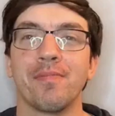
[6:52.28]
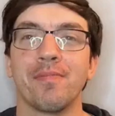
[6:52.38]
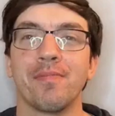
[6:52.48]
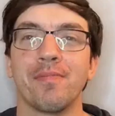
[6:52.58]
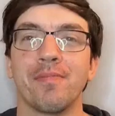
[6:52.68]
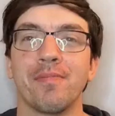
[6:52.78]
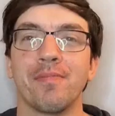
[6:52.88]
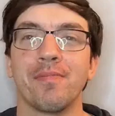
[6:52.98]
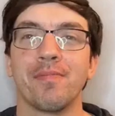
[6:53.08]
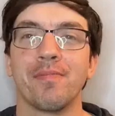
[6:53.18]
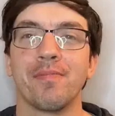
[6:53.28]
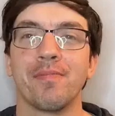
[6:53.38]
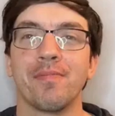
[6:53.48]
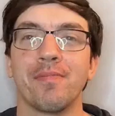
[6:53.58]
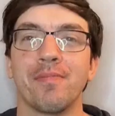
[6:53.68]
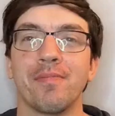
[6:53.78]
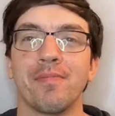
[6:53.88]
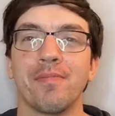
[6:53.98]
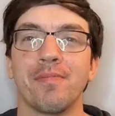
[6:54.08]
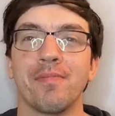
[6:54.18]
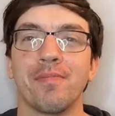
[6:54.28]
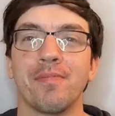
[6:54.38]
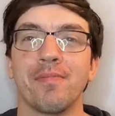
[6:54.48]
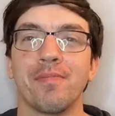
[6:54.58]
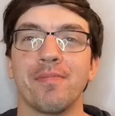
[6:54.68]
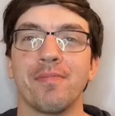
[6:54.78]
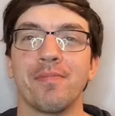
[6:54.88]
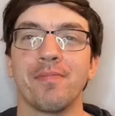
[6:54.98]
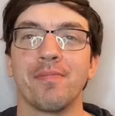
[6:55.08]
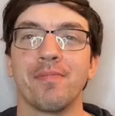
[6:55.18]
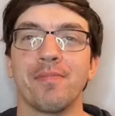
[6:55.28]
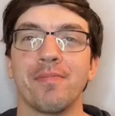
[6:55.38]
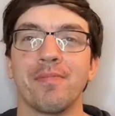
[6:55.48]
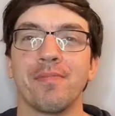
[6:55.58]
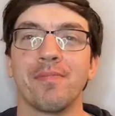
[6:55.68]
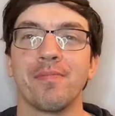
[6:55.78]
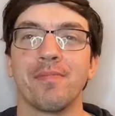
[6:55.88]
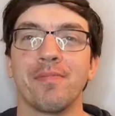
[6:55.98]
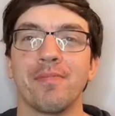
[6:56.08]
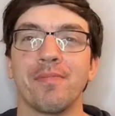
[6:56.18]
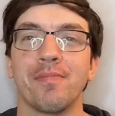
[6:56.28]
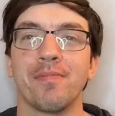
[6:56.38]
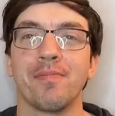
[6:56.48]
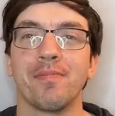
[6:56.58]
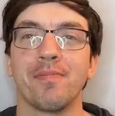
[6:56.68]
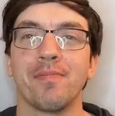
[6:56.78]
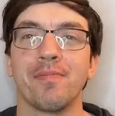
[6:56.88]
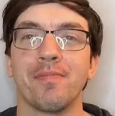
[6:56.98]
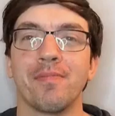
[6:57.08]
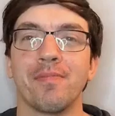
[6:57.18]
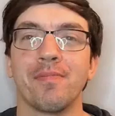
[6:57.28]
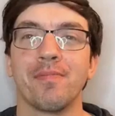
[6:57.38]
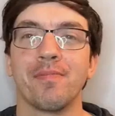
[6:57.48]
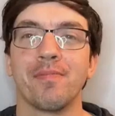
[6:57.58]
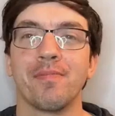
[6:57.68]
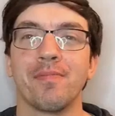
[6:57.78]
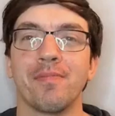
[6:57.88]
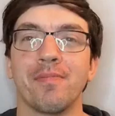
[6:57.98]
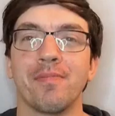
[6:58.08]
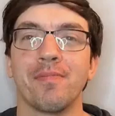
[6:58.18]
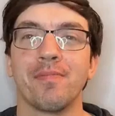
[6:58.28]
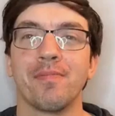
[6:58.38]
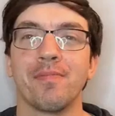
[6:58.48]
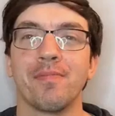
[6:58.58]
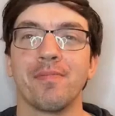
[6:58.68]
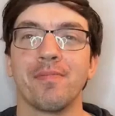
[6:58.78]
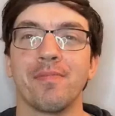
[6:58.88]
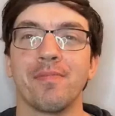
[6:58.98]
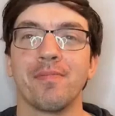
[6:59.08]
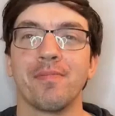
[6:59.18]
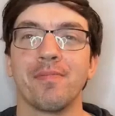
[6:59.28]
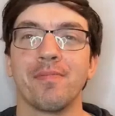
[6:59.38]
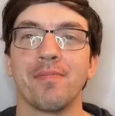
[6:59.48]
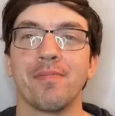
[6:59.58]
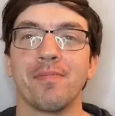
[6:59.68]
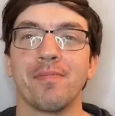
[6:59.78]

(silent)